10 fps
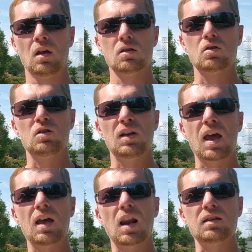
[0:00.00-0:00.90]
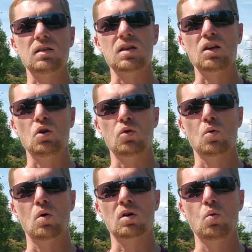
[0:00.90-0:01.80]
So today I'd like to take you
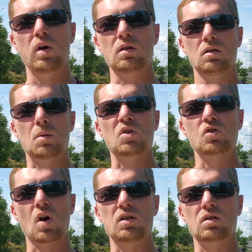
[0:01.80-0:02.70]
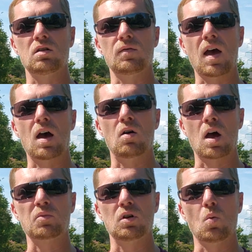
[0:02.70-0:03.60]
through a quick demonstration of how
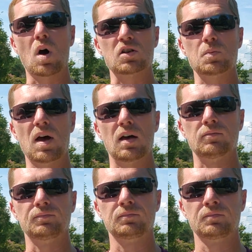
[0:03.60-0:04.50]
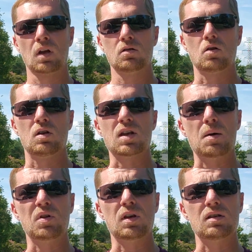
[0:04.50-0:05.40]
I'm going to wash mine. So the
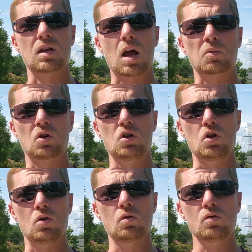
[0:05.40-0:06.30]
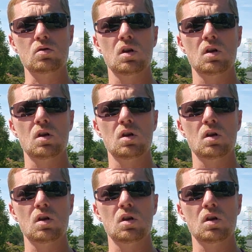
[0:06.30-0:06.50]
type of things that I'm going to use